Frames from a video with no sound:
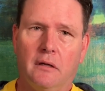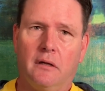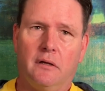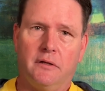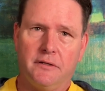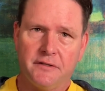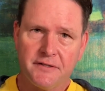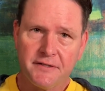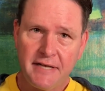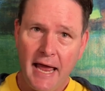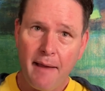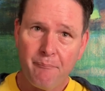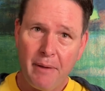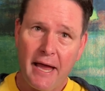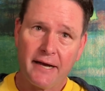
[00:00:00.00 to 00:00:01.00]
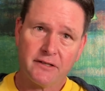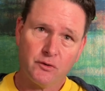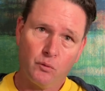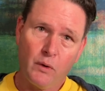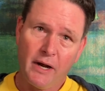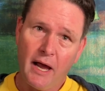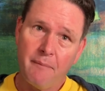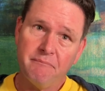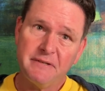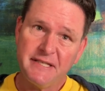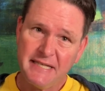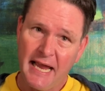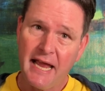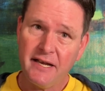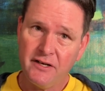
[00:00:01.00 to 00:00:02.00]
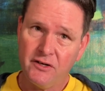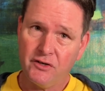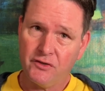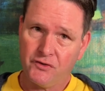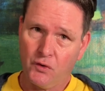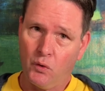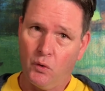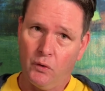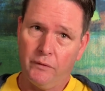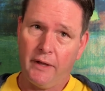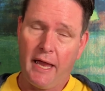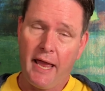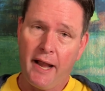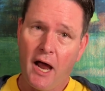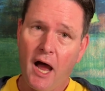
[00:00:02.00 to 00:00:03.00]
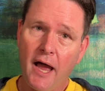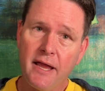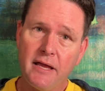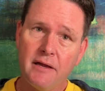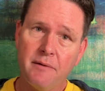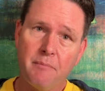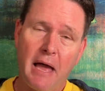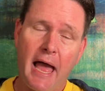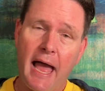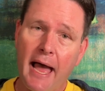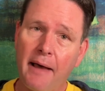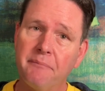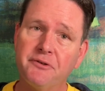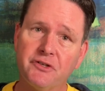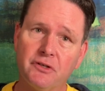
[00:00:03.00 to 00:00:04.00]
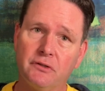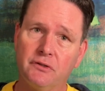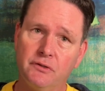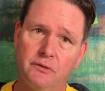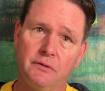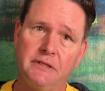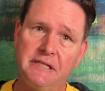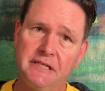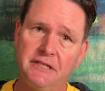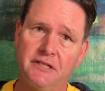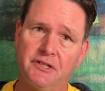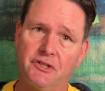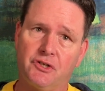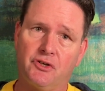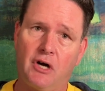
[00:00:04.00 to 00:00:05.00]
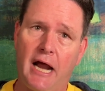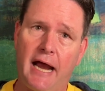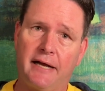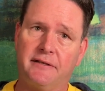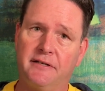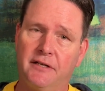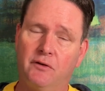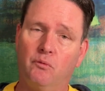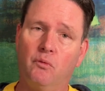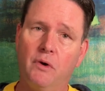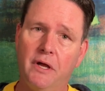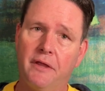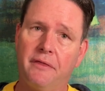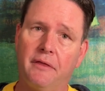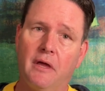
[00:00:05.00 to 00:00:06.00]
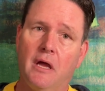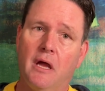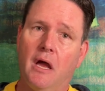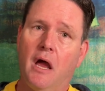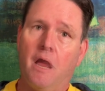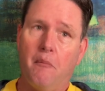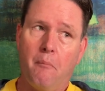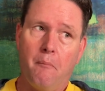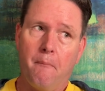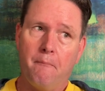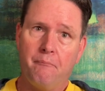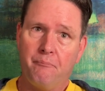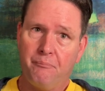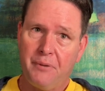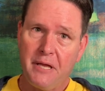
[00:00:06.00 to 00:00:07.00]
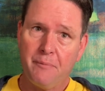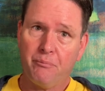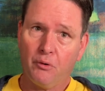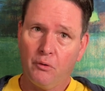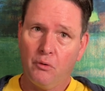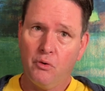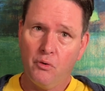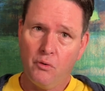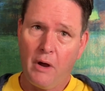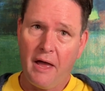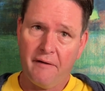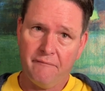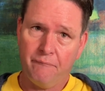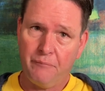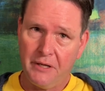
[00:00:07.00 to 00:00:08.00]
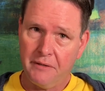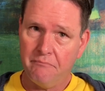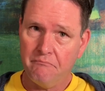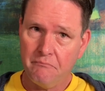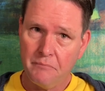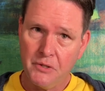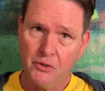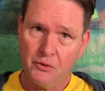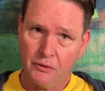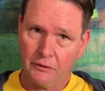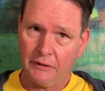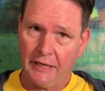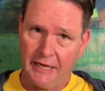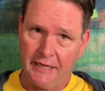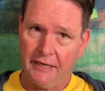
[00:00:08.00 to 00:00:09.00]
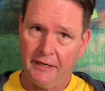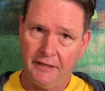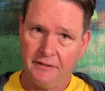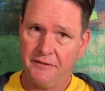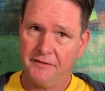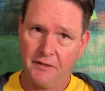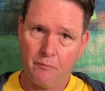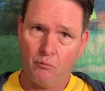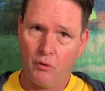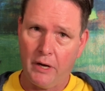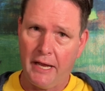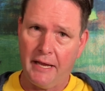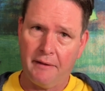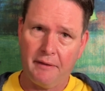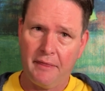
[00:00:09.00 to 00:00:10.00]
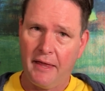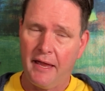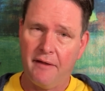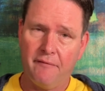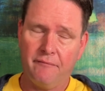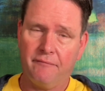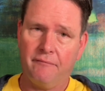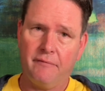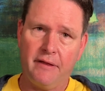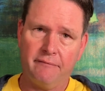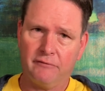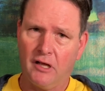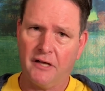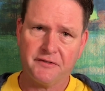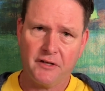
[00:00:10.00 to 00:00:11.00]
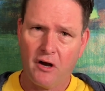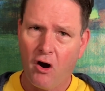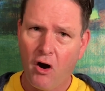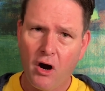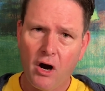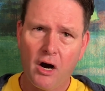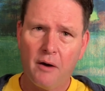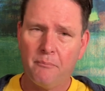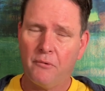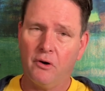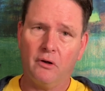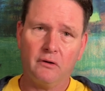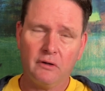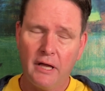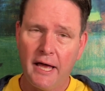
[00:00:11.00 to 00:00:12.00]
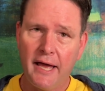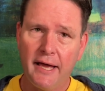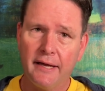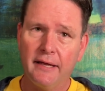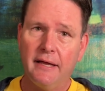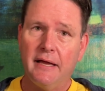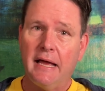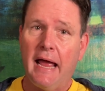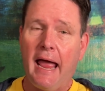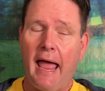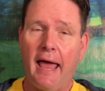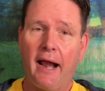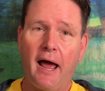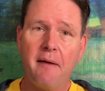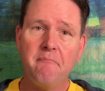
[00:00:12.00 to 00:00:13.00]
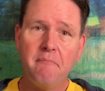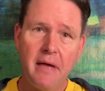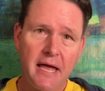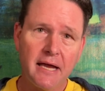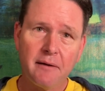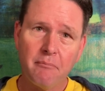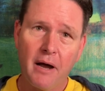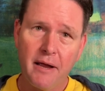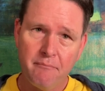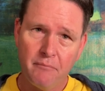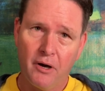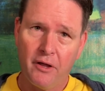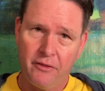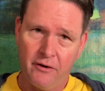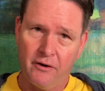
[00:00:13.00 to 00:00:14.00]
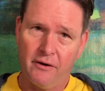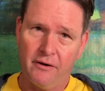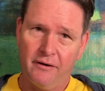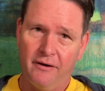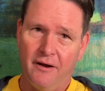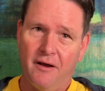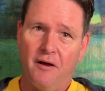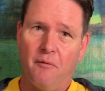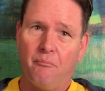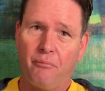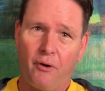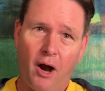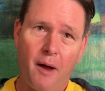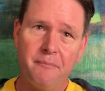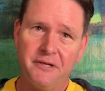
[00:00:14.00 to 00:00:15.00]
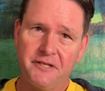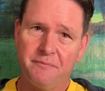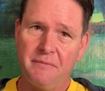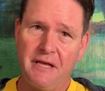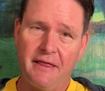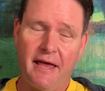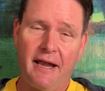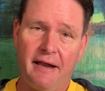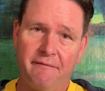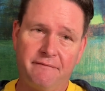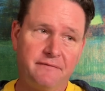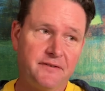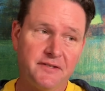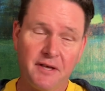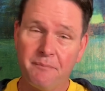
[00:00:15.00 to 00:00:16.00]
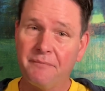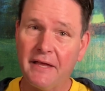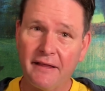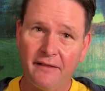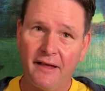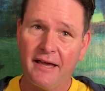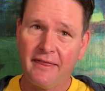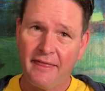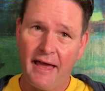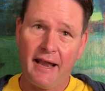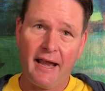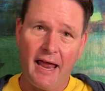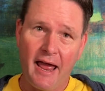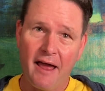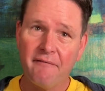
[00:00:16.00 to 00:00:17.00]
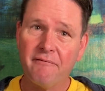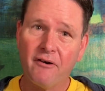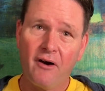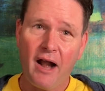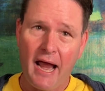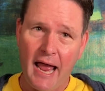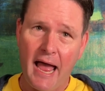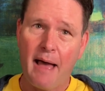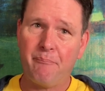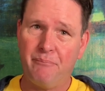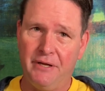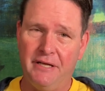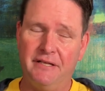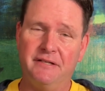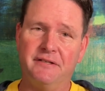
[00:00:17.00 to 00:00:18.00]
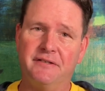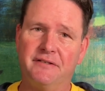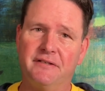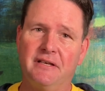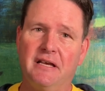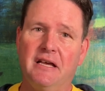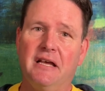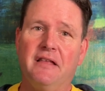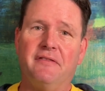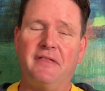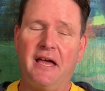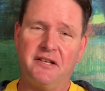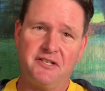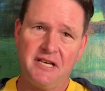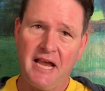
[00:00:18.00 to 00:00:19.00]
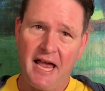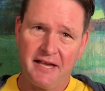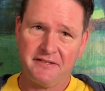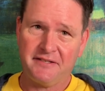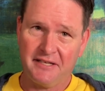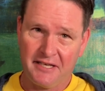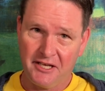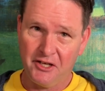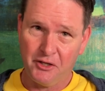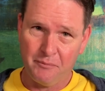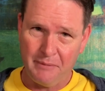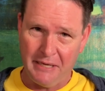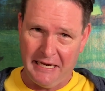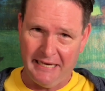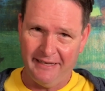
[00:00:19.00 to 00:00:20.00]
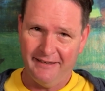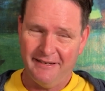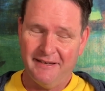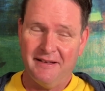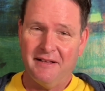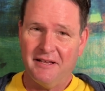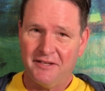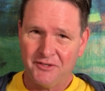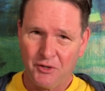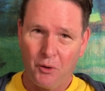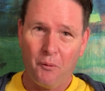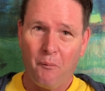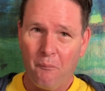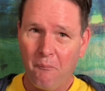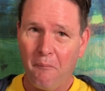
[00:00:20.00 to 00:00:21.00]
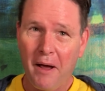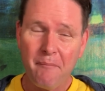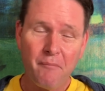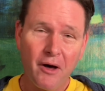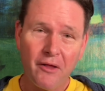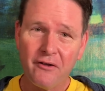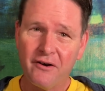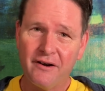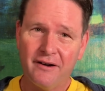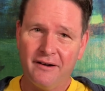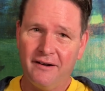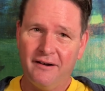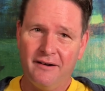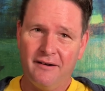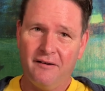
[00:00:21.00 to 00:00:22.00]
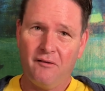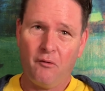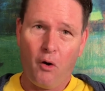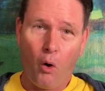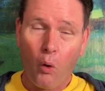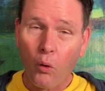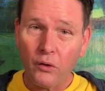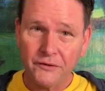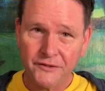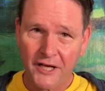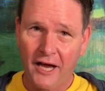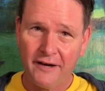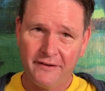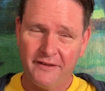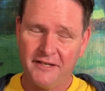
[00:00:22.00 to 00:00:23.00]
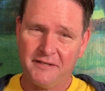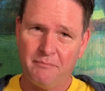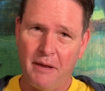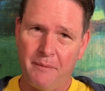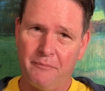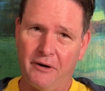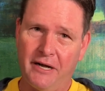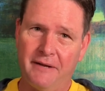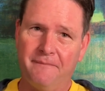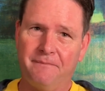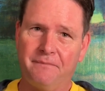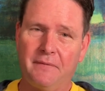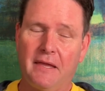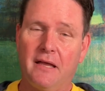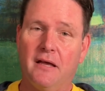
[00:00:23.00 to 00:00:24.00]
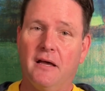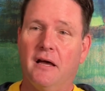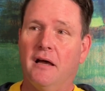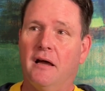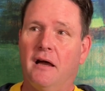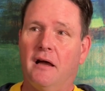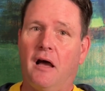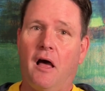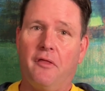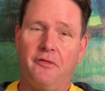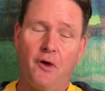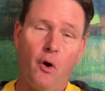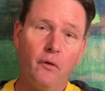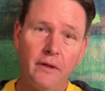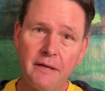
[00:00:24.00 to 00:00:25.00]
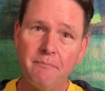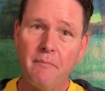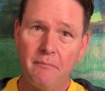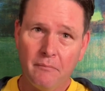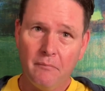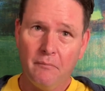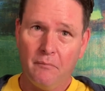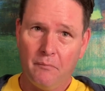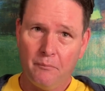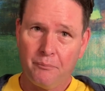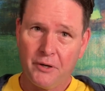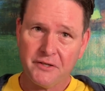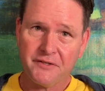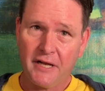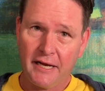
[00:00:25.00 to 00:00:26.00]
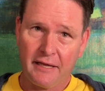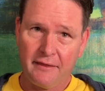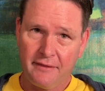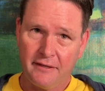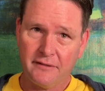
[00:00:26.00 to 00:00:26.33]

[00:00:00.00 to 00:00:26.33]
snap back to when I'm 10 years old, and I am absolutely distracted with people who have been mutilated in some way. They've lost an arm or a leg, and I make my mother promise me that if something like that ever happens, that she has to kill me. So my mother holds on to this memory. The only person I can think to